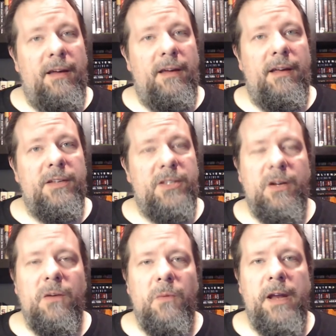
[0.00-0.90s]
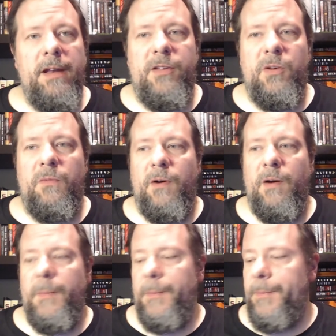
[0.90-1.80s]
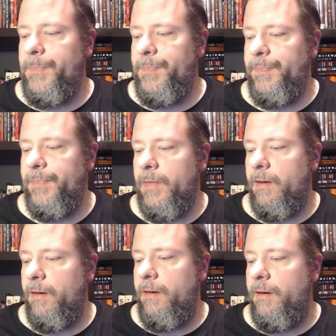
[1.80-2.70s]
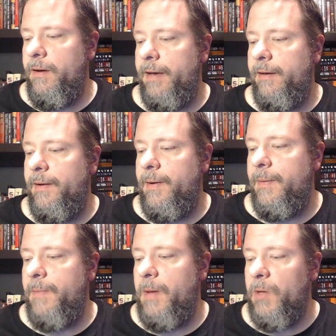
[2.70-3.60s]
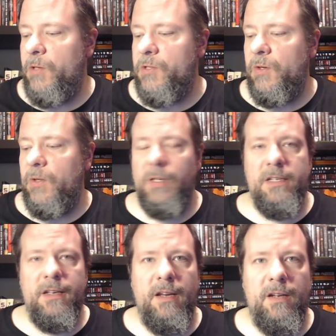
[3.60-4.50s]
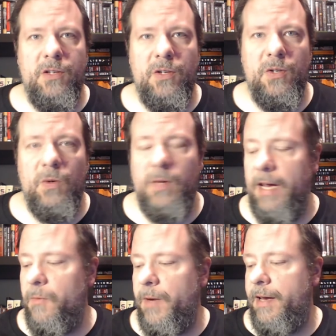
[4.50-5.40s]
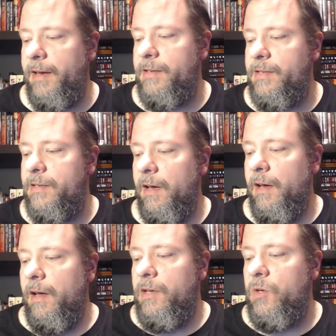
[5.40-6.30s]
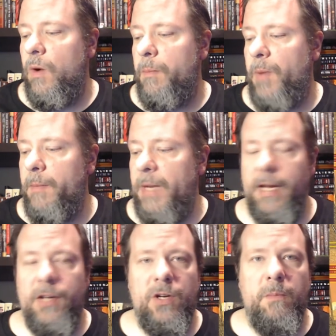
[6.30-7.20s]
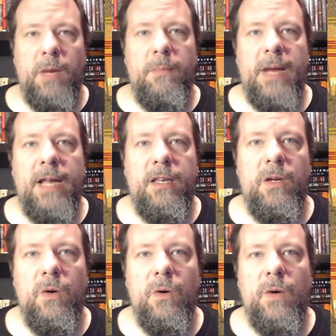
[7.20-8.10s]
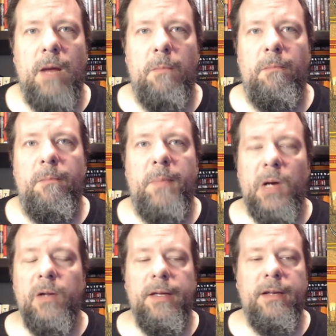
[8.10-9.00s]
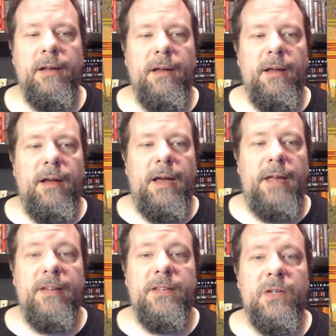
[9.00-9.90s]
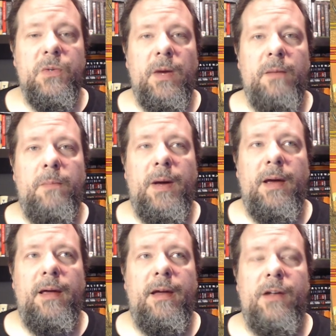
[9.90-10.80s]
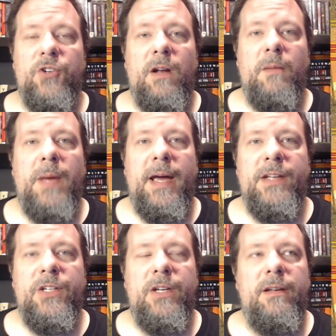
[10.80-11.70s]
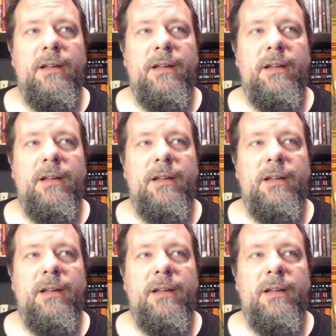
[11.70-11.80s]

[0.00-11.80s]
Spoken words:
it's a good read so far. All right, I'm also listening to Gateways to Abomination by Matthew M. Bartlett, and this is read by John Padgett,